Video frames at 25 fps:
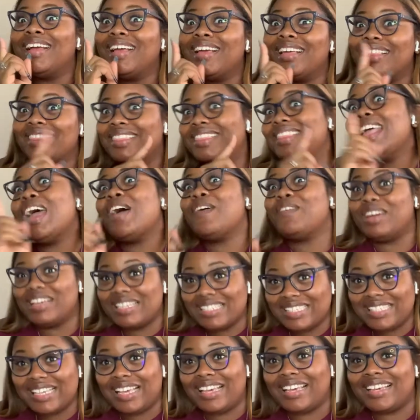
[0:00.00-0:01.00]
now I
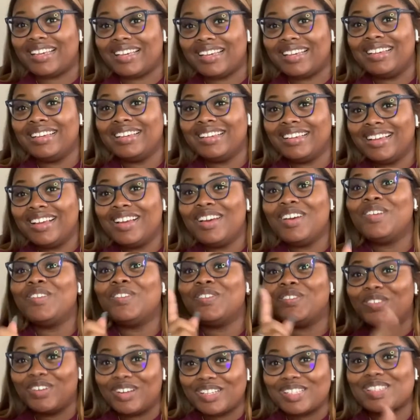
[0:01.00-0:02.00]
see
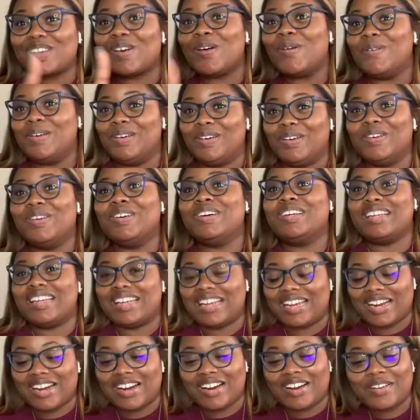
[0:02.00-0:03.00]
what's going on
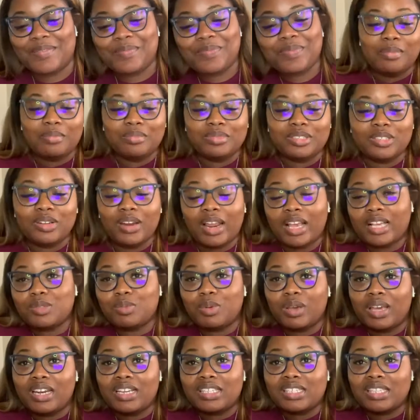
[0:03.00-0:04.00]
here. So next we'll
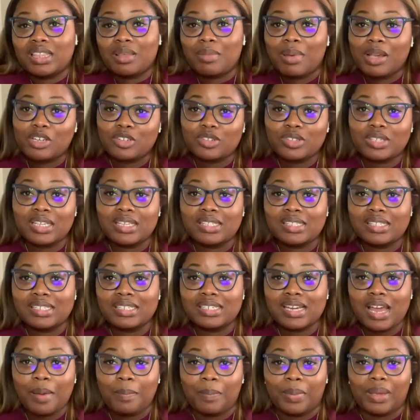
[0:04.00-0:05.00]
get into the major scenes and
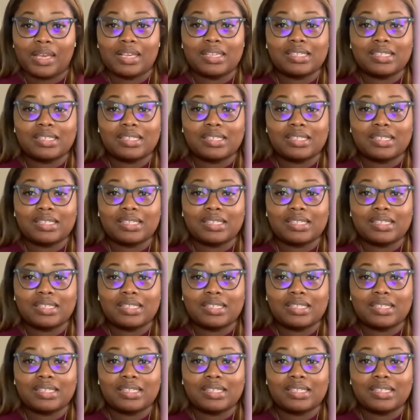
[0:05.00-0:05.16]
topics.